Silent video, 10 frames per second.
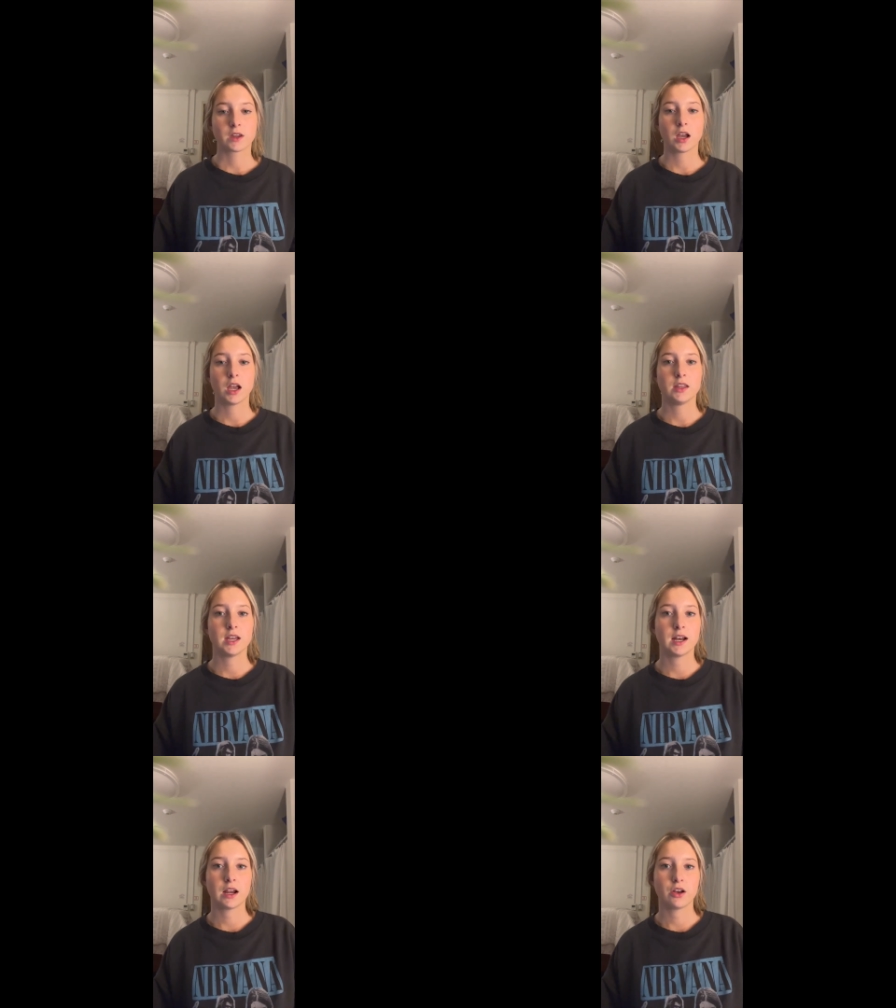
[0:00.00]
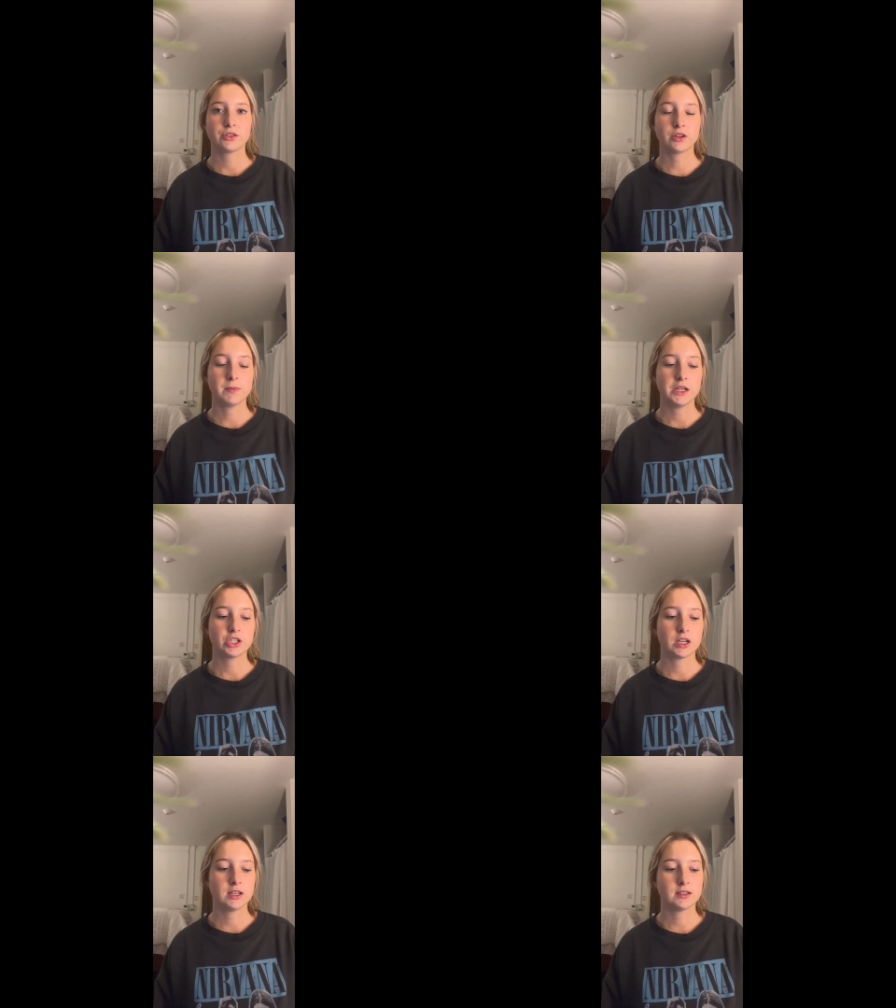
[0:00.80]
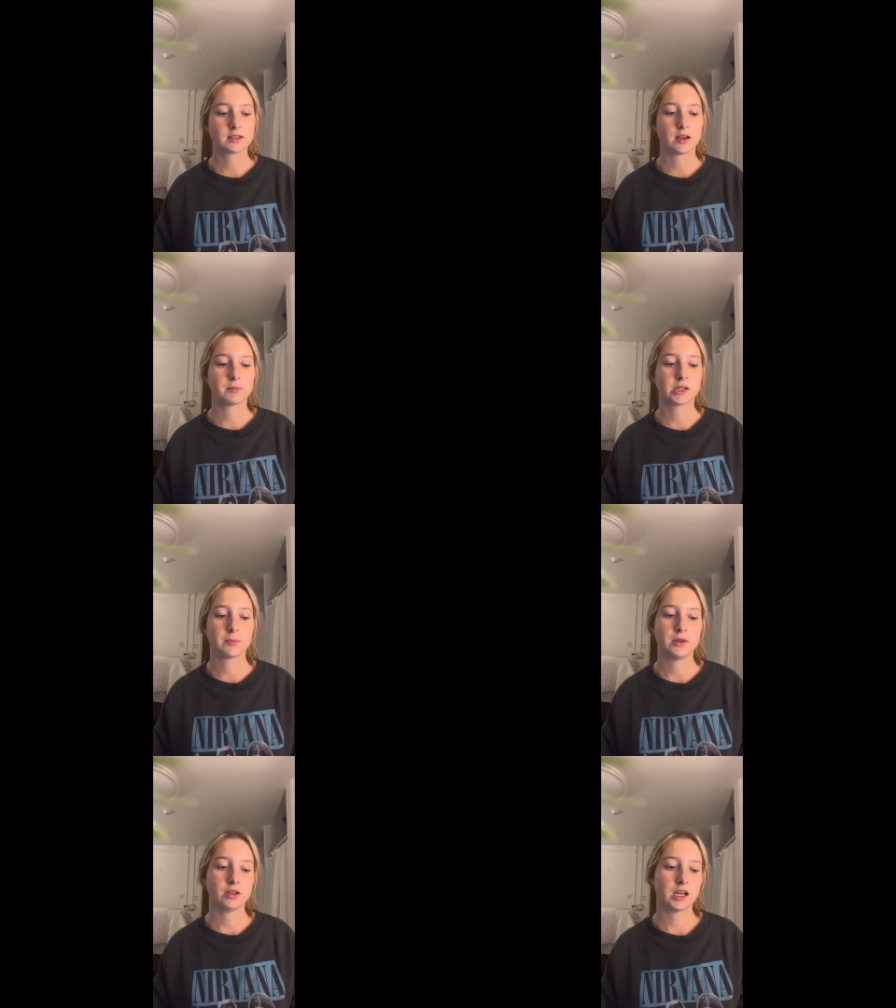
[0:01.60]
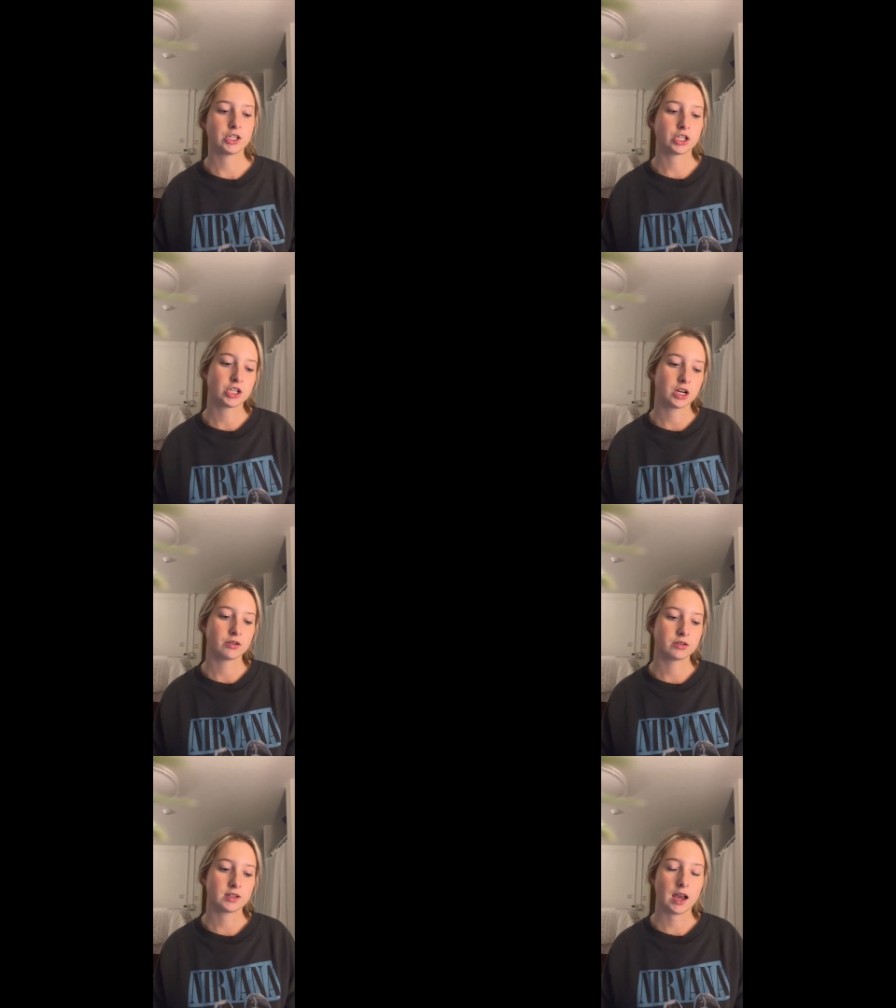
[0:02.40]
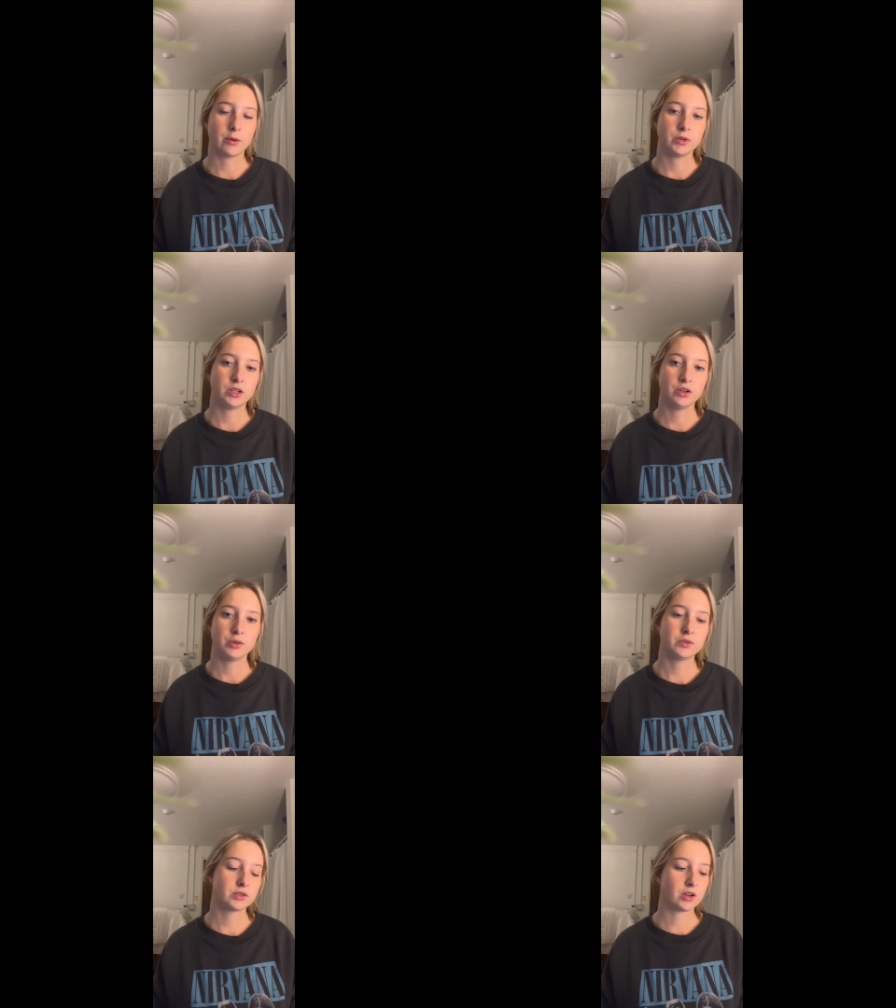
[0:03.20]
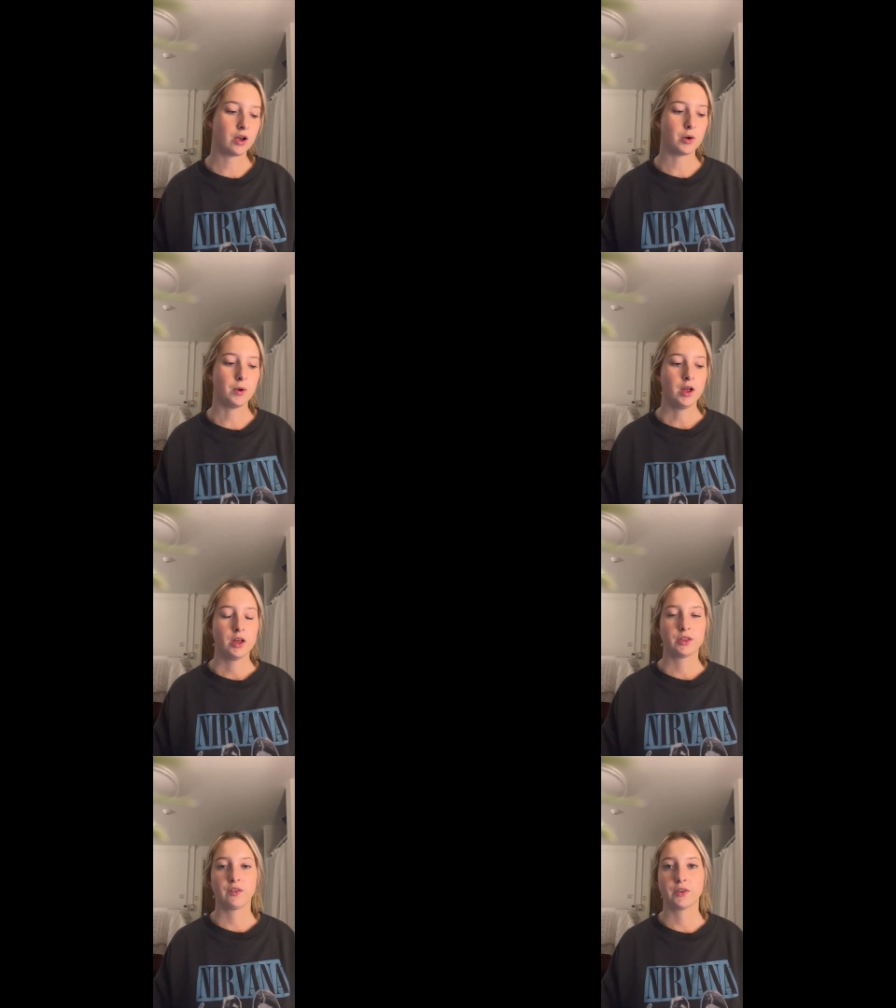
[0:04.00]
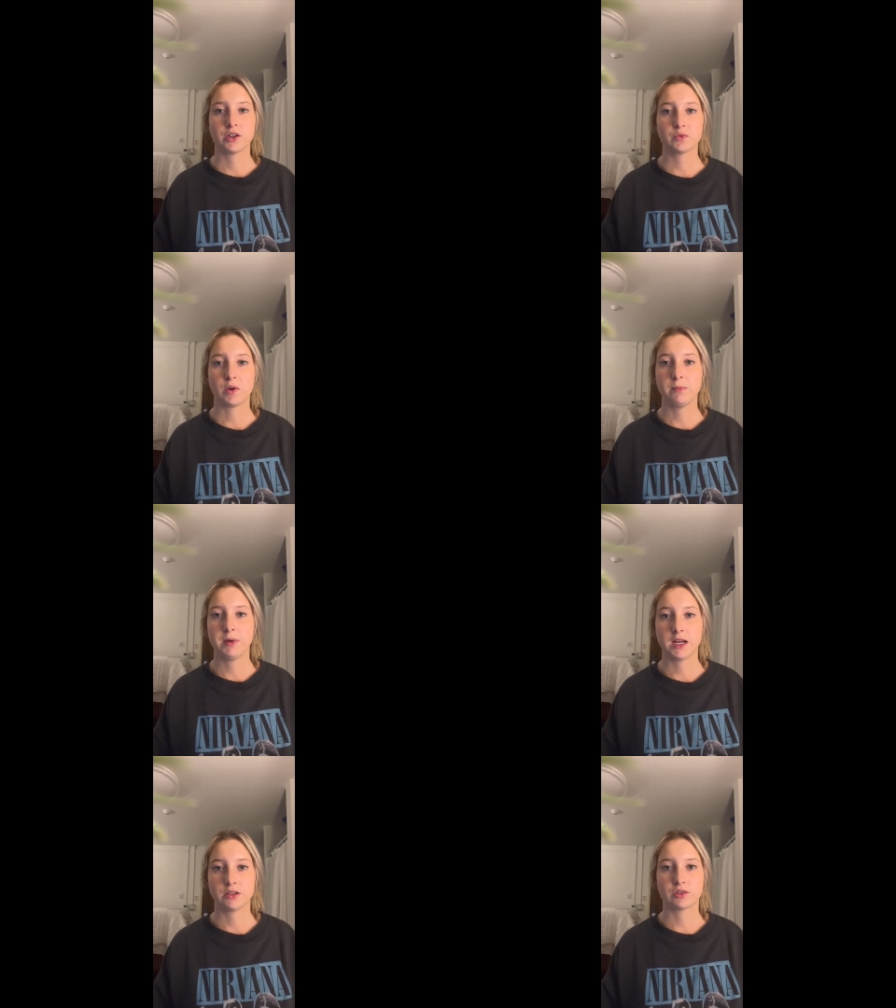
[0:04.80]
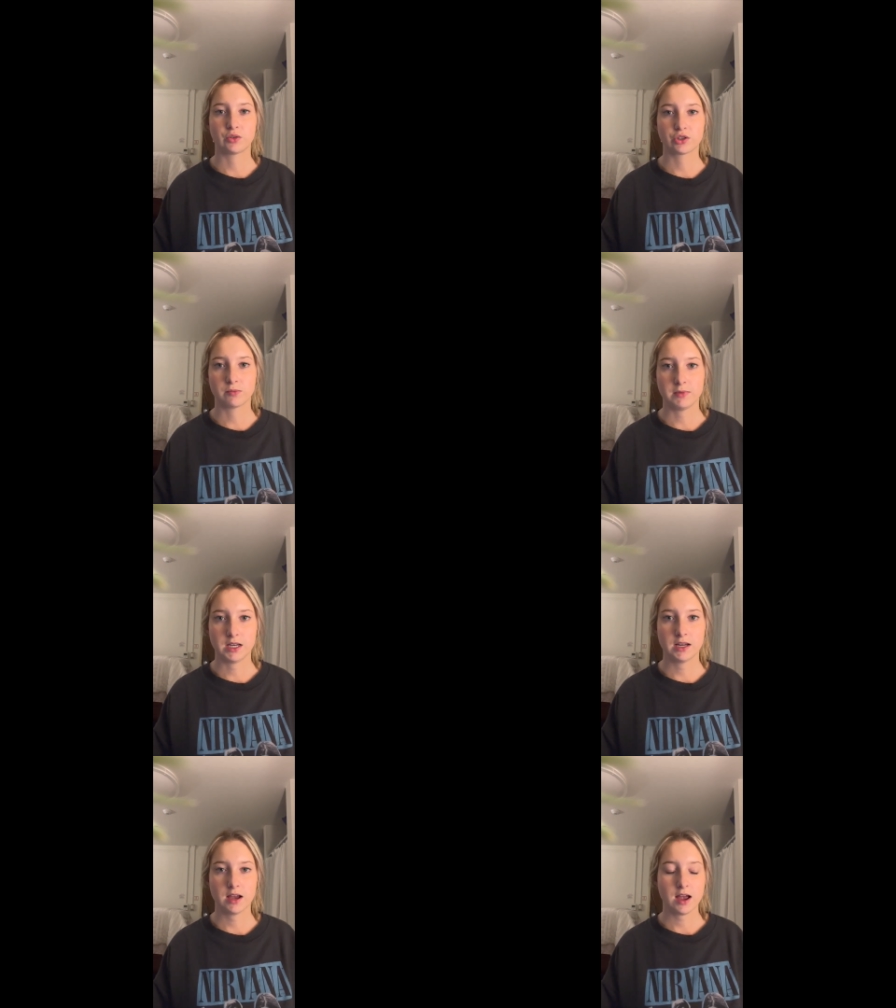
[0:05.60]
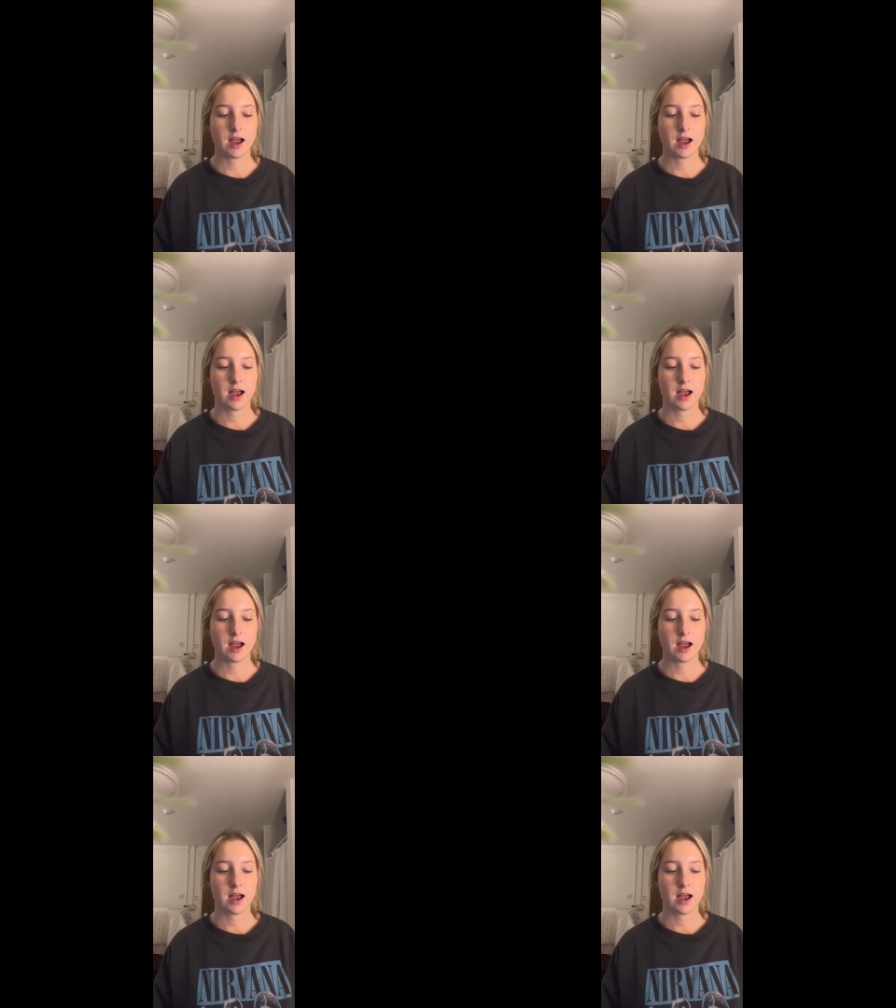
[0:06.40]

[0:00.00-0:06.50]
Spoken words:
And then I also mentioned some communication channels that I would use. So the first one being social media.